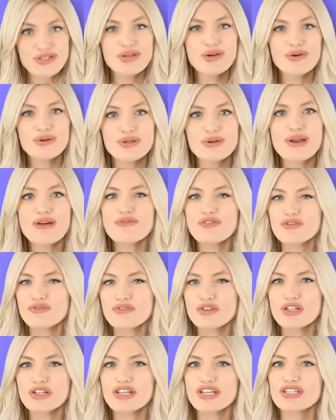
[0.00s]
so you never
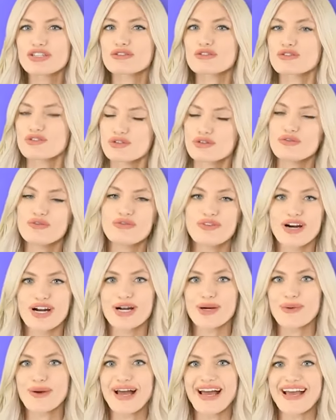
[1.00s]
feel like you're too
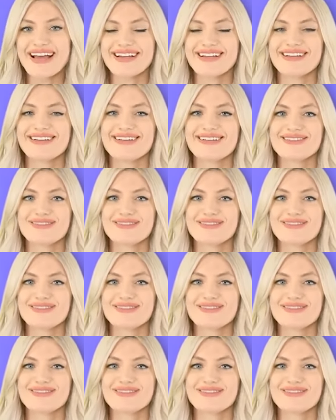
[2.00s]
far away.